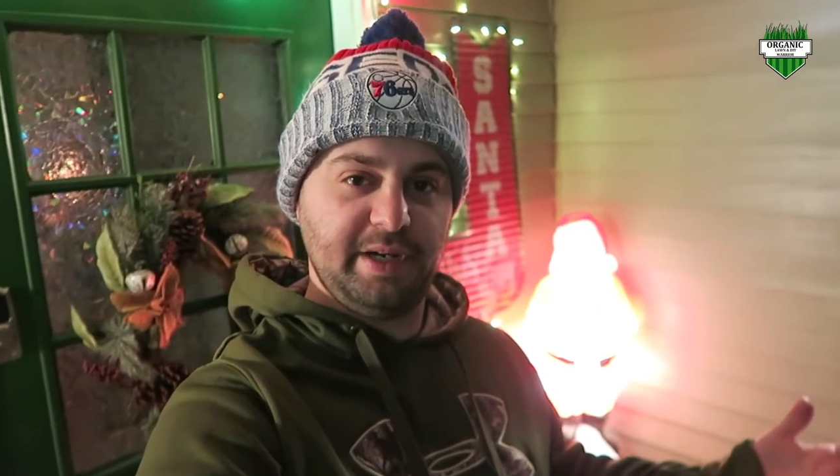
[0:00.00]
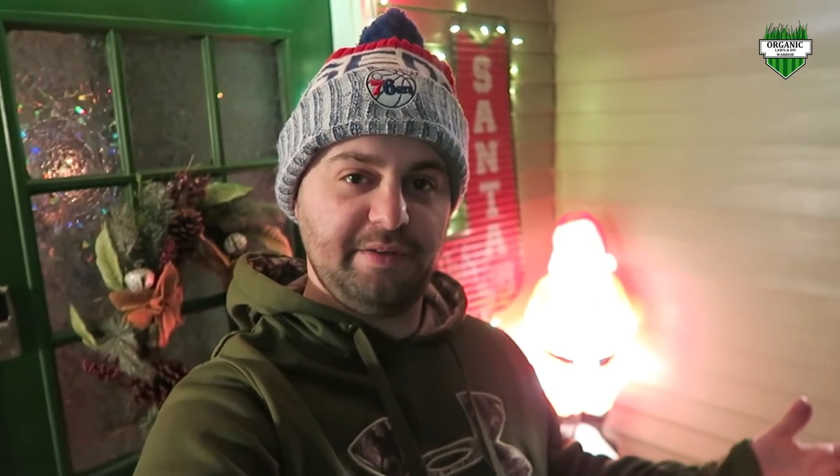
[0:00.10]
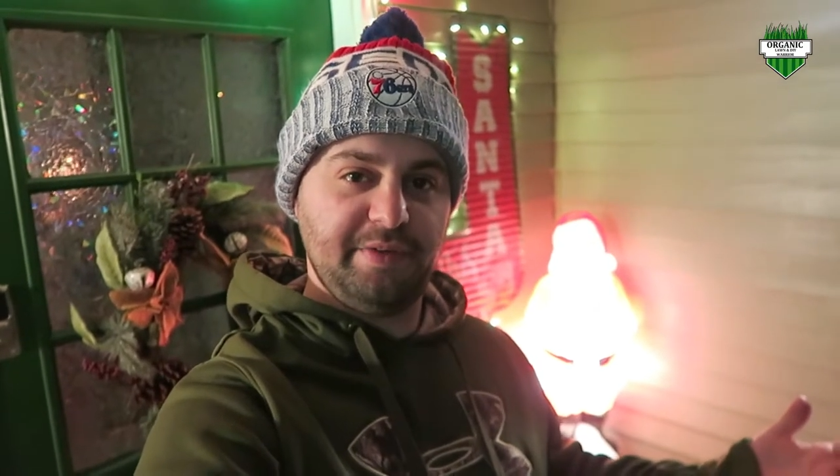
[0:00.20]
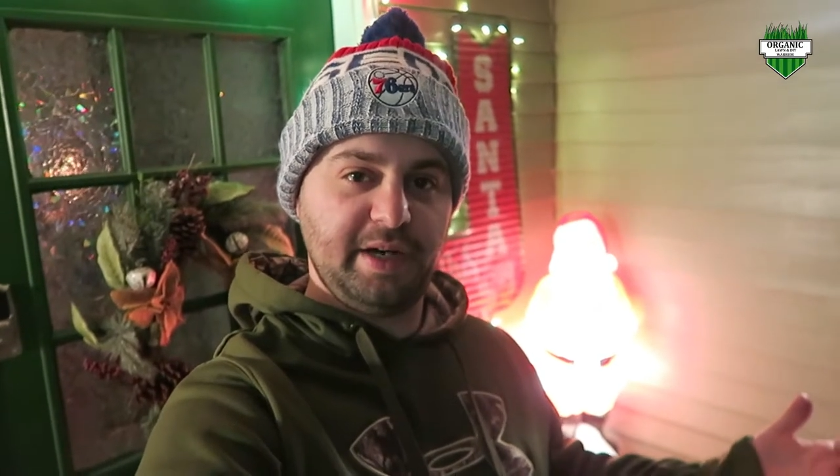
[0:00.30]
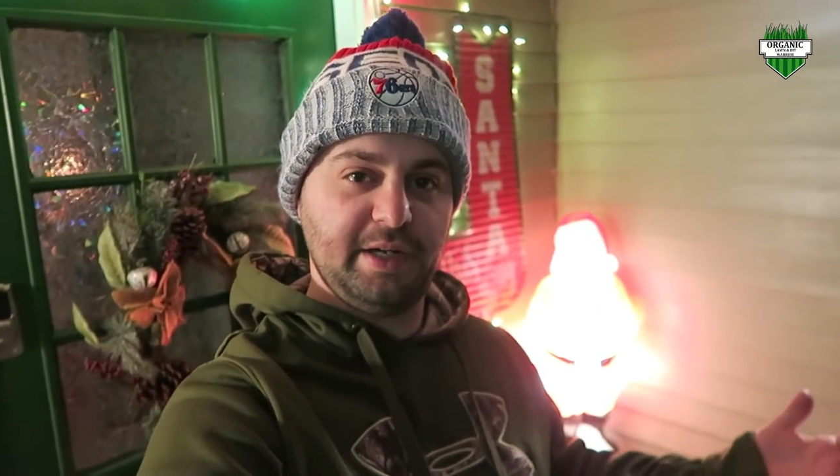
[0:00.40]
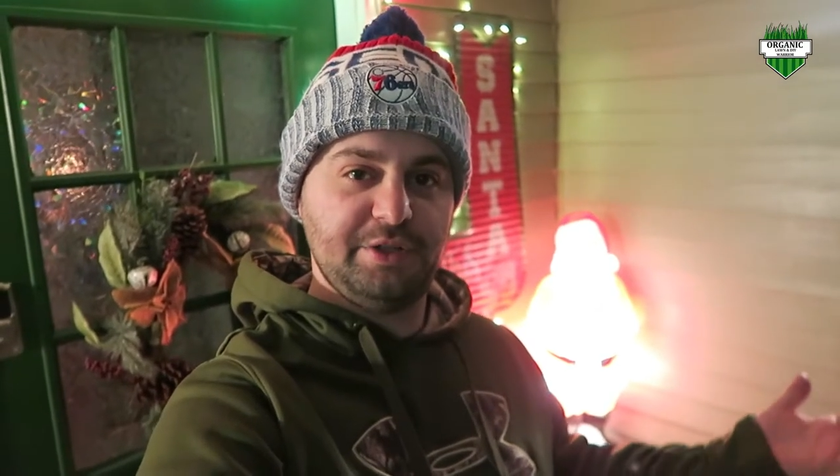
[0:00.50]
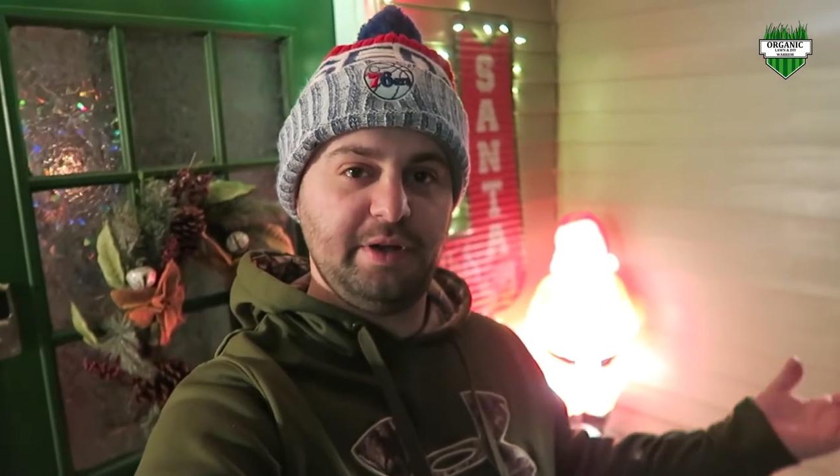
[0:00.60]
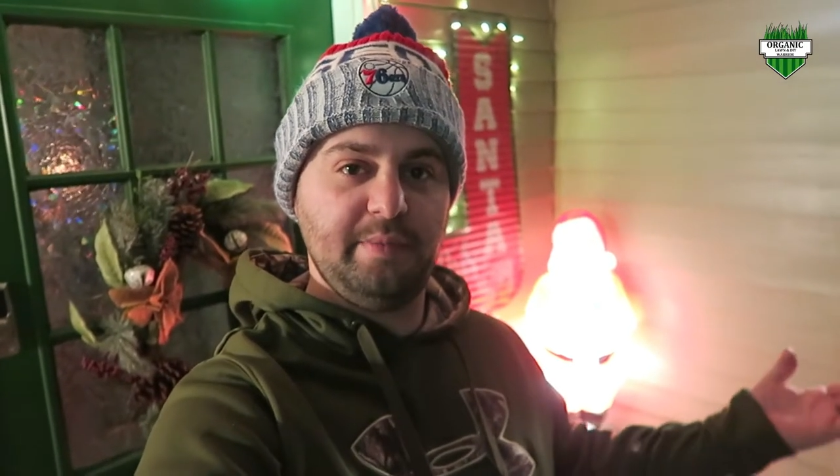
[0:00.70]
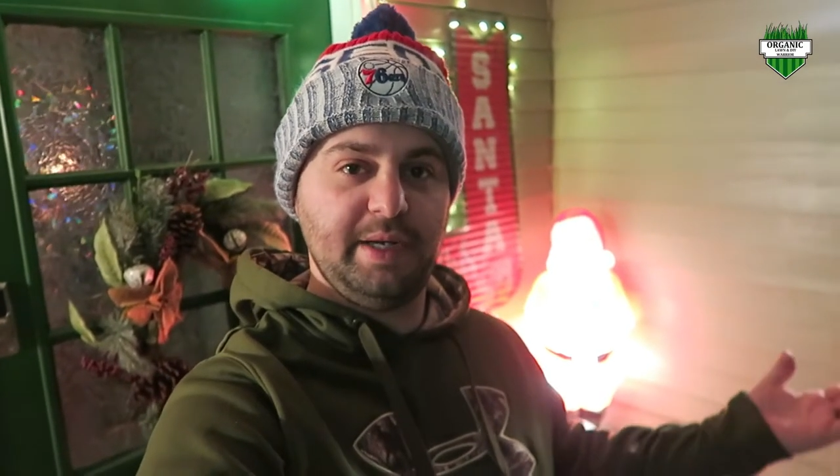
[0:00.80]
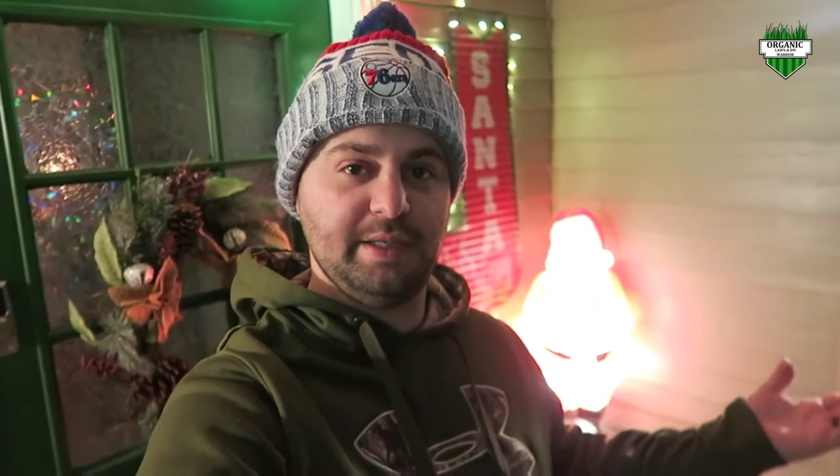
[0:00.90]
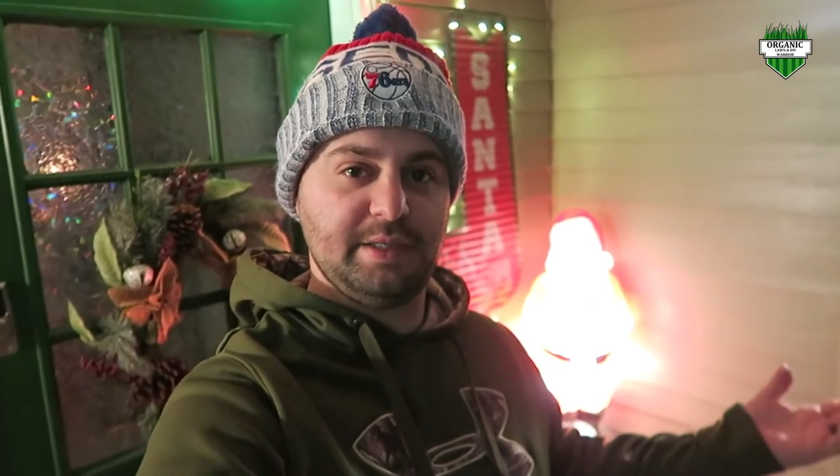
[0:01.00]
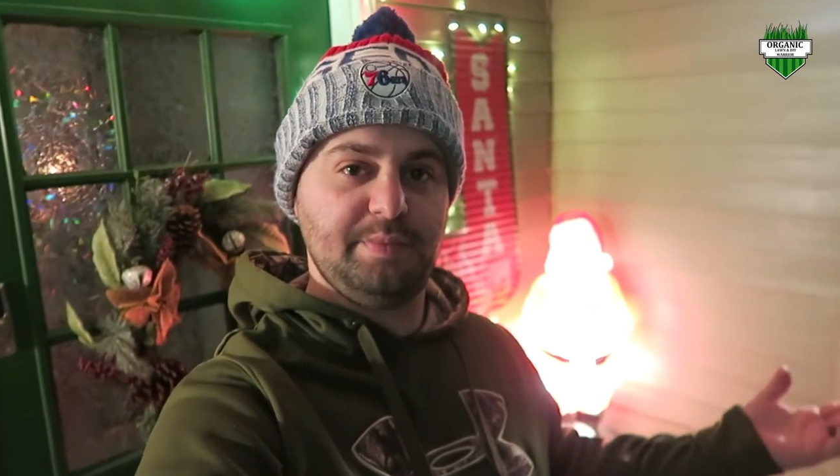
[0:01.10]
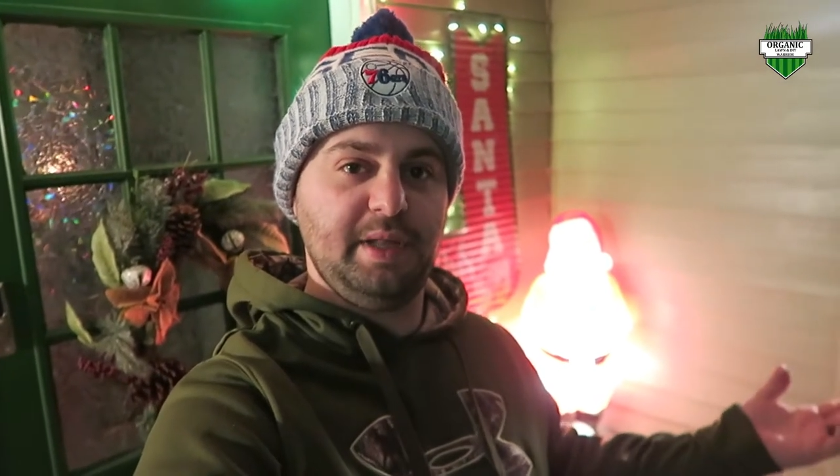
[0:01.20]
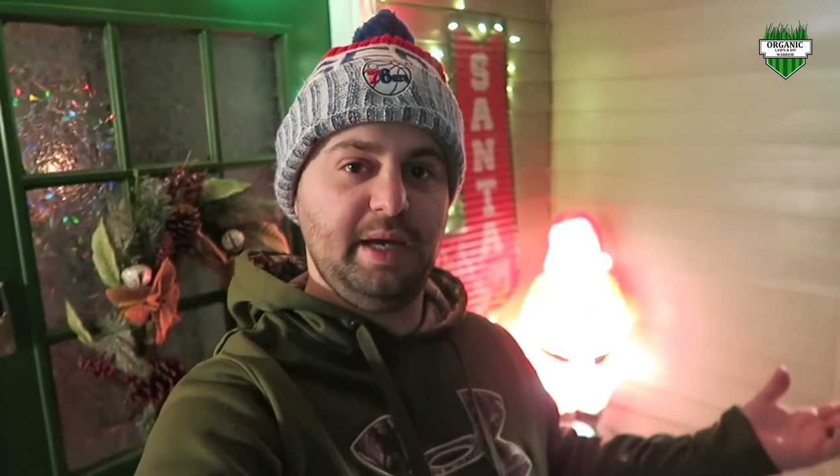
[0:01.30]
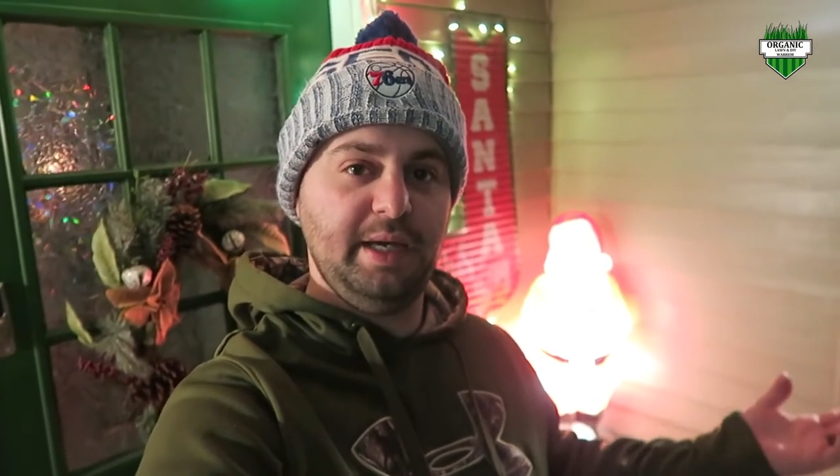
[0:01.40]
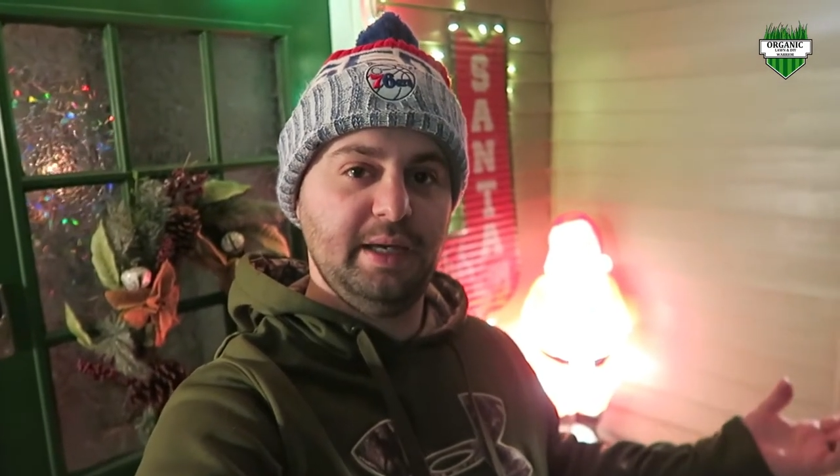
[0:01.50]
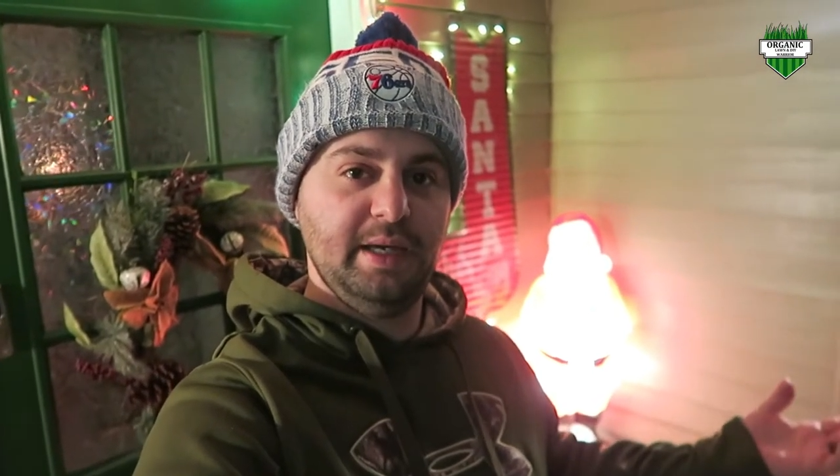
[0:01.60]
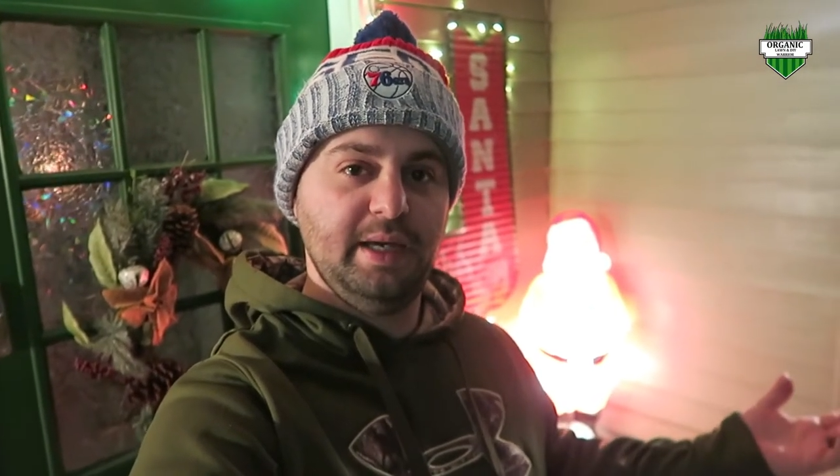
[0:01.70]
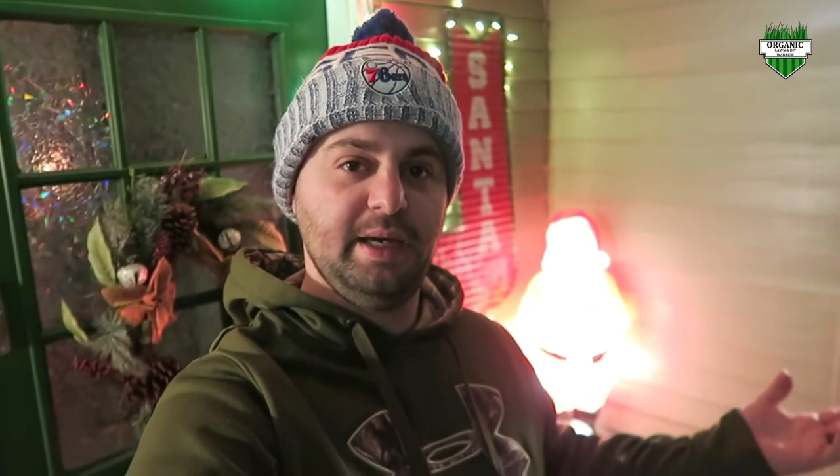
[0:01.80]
but I figure I'd show you my display